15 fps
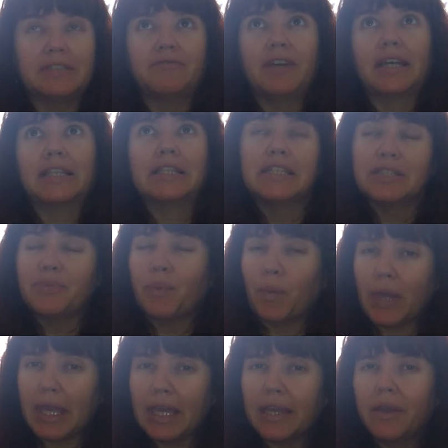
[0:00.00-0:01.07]
In fact, this
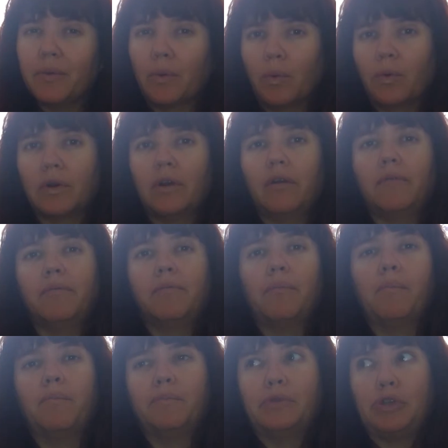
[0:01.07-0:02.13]
week, we're
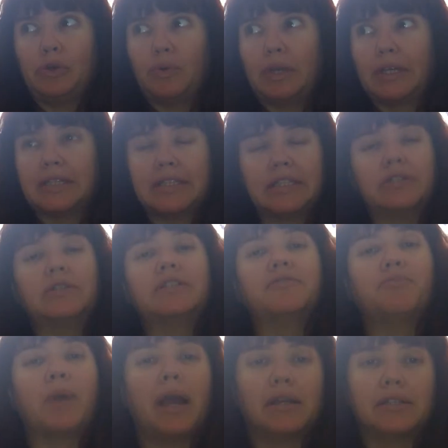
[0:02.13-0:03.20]
doing a
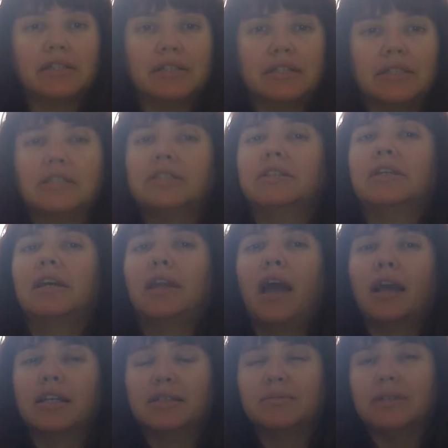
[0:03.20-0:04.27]
series of practices to
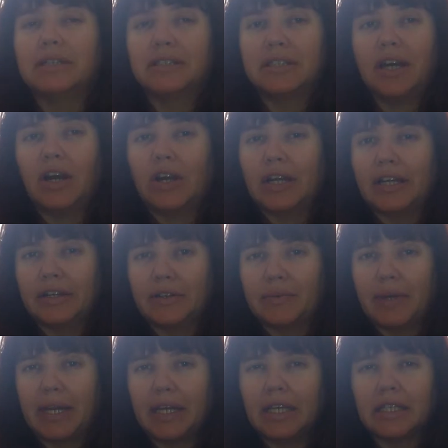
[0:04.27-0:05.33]
connect with our inner
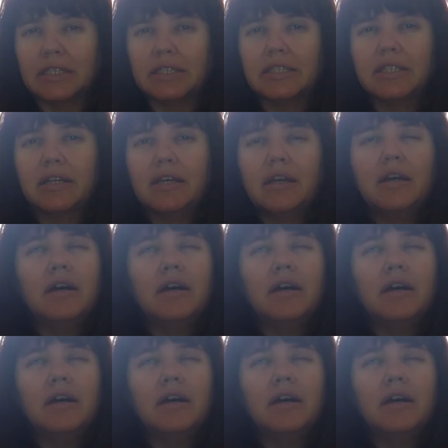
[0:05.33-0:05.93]
radiance.